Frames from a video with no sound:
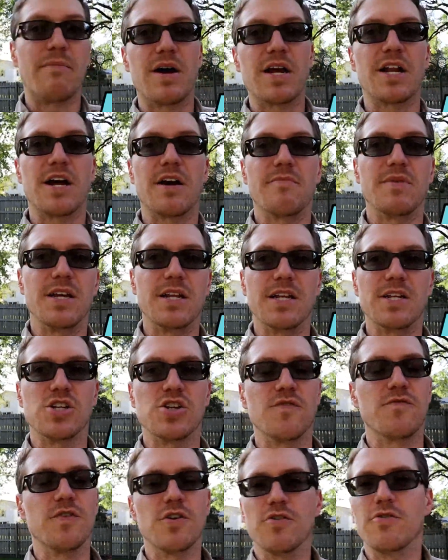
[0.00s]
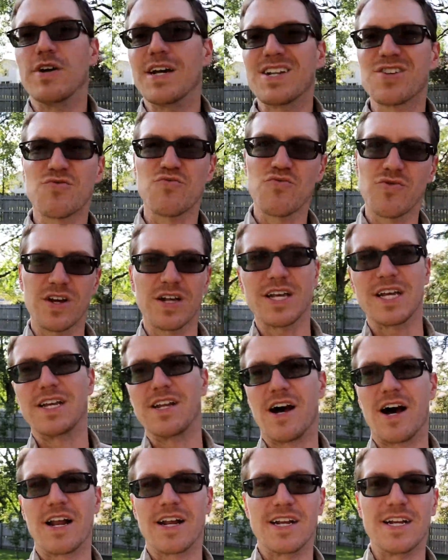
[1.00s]
not be an issue for you. It's really
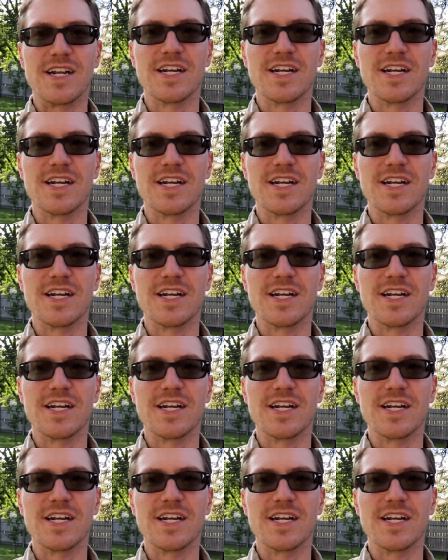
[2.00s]
not an